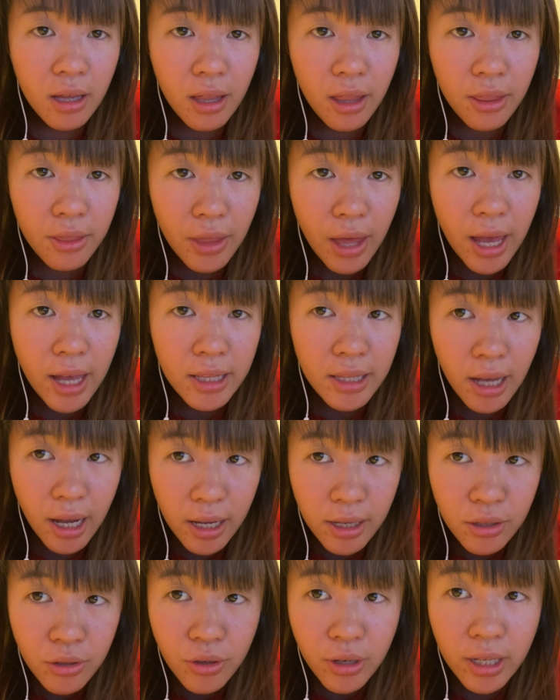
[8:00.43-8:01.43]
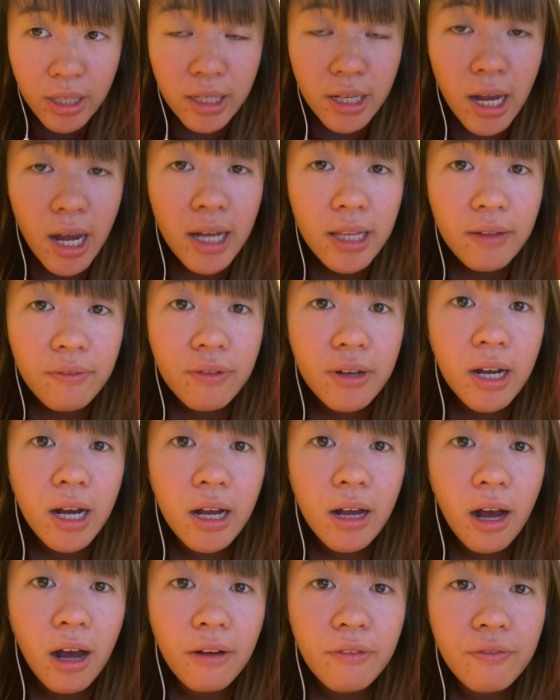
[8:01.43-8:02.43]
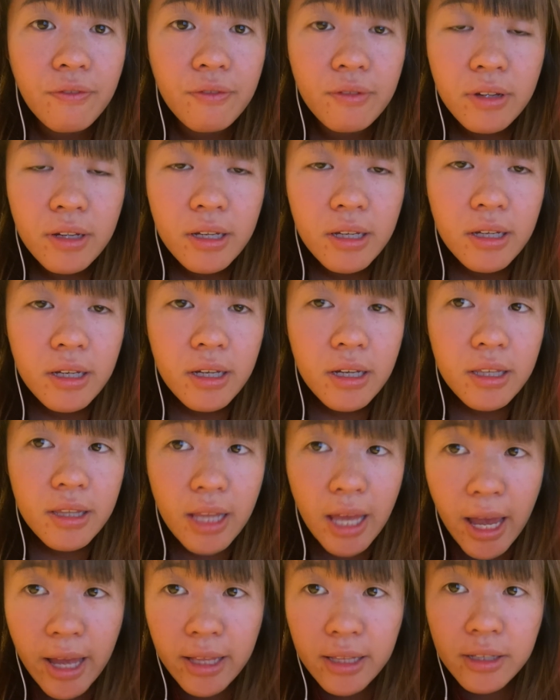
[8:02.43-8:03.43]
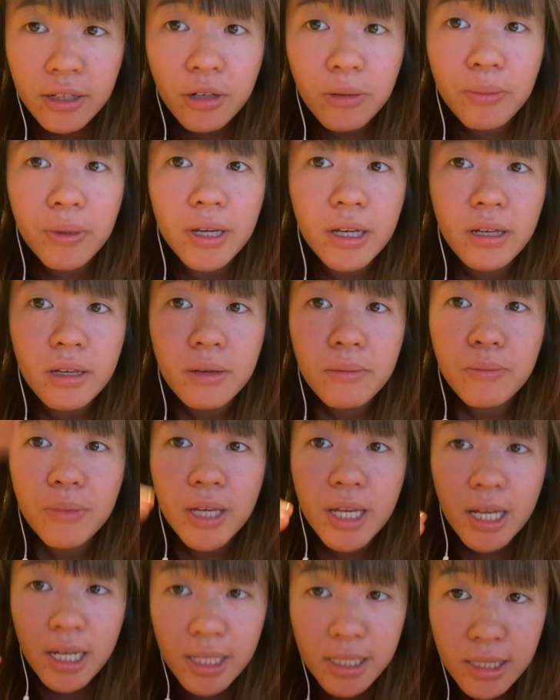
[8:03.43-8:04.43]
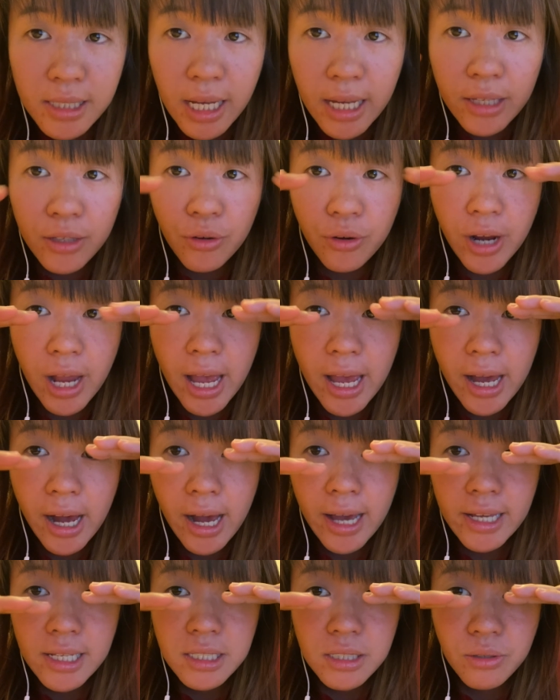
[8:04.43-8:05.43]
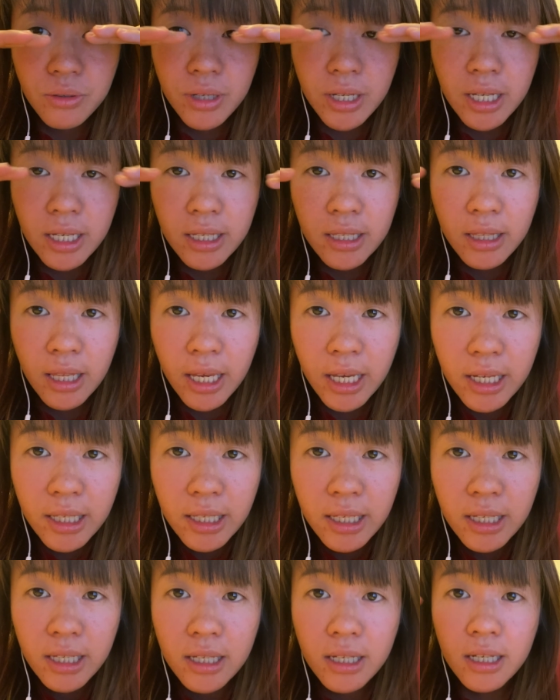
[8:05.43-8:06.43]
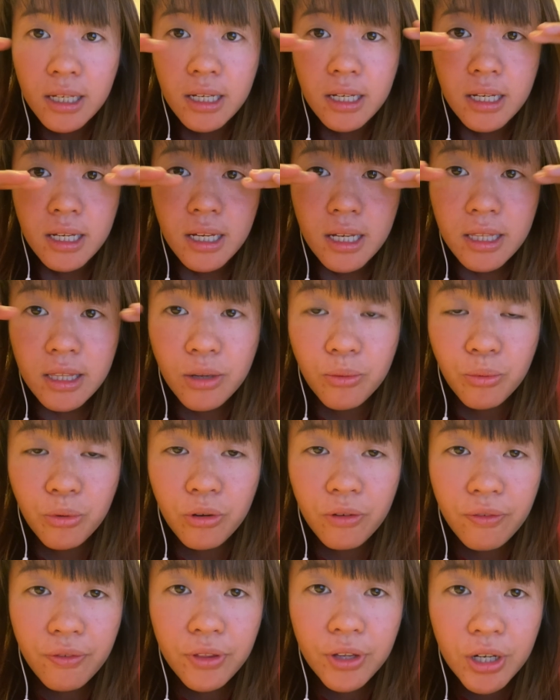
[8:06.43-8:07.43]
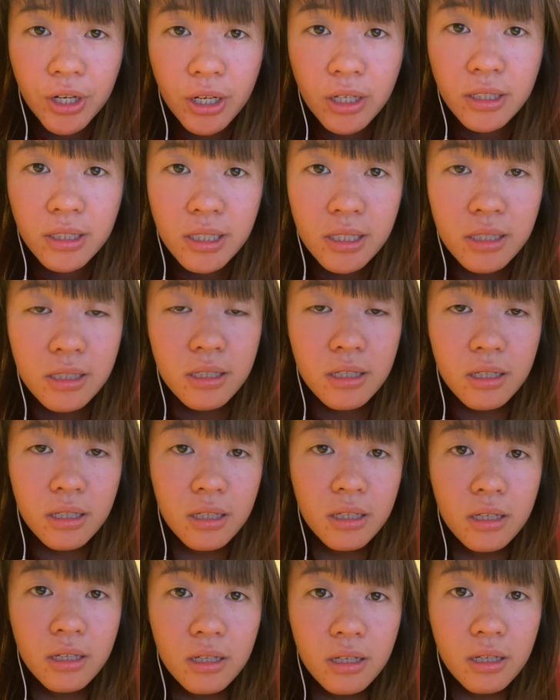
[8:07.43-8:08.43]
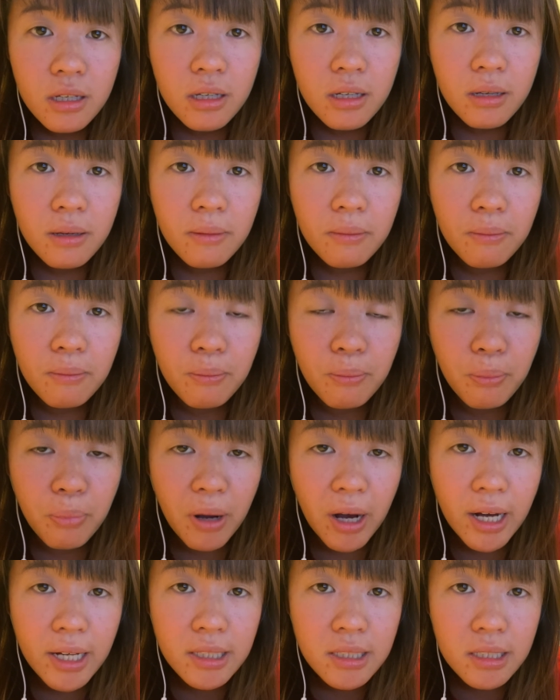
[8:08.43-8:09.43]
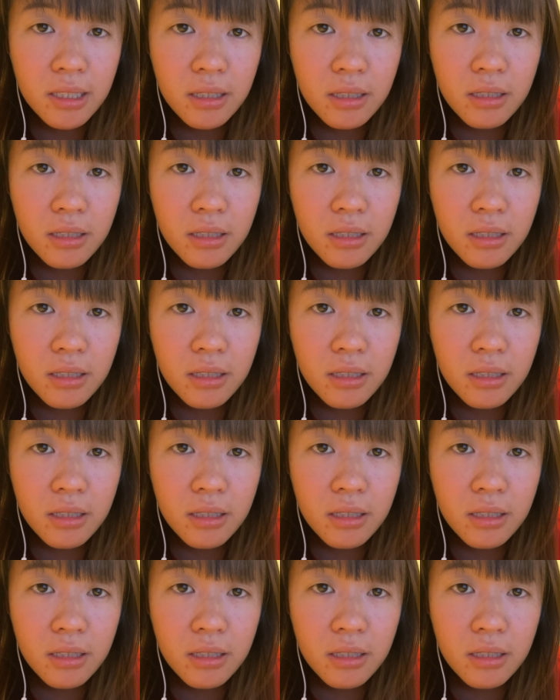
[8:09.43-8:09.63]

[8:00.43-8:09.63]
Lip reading: then you can kind of cut off the head a little bit, because then your eye is still hitting the rule of thirds, but